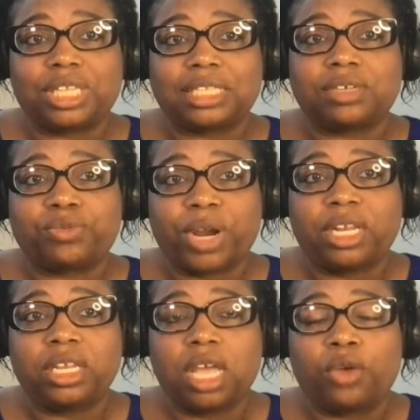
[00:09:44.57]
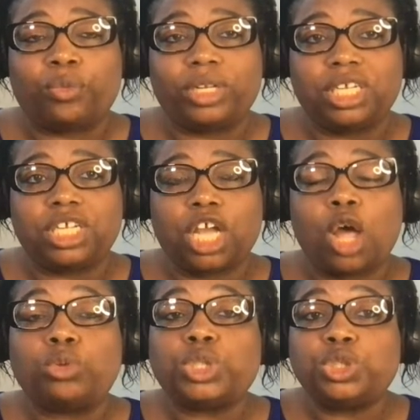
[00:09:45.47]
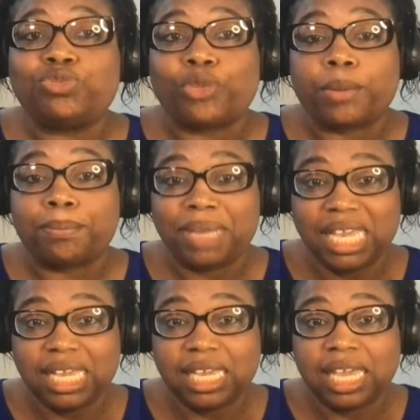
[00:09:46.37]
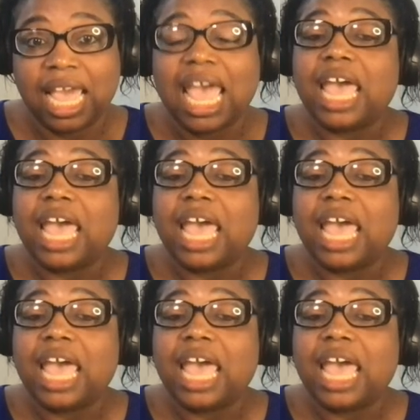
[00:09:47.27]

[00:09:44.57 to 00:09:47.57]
That's a really good go-to for me,